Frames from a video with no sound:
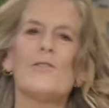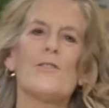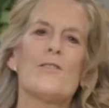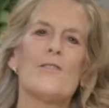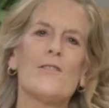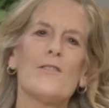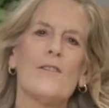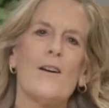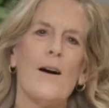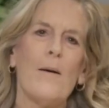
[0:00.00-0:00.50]
to
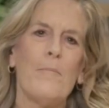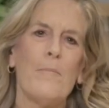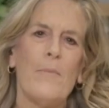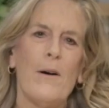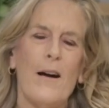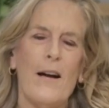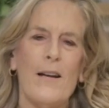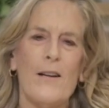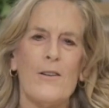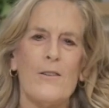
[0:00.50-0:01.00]
stop
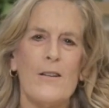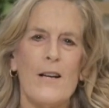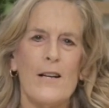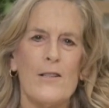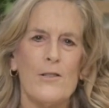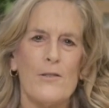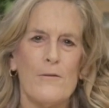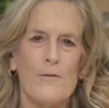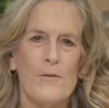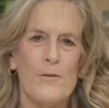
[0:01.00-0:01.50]
by your
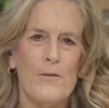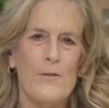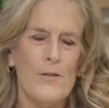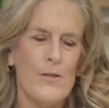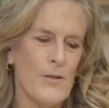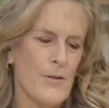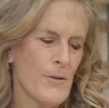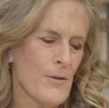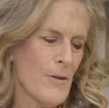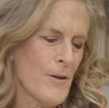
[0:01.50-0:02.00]
natural food
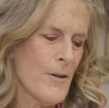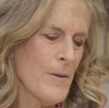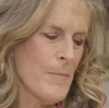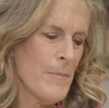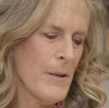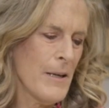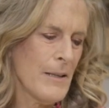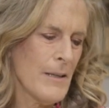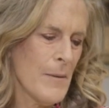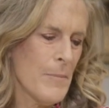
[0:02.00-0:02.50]
store
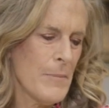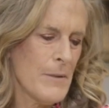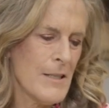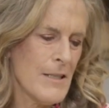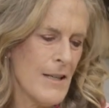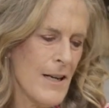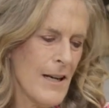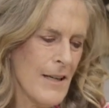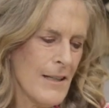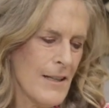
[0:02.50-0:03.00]
and pick up a
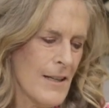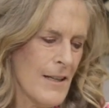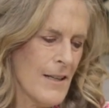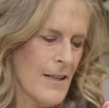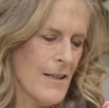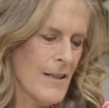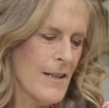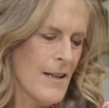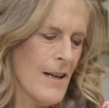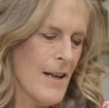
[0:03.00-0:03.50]

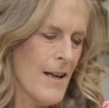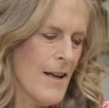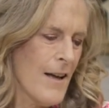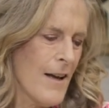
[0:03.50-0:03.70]
daikon.